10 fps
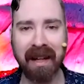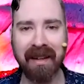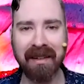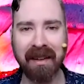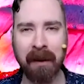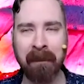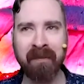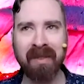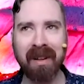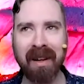And
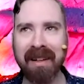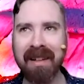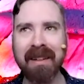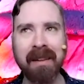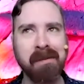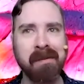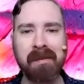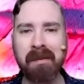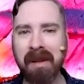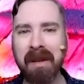again,
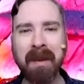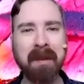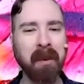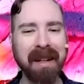many people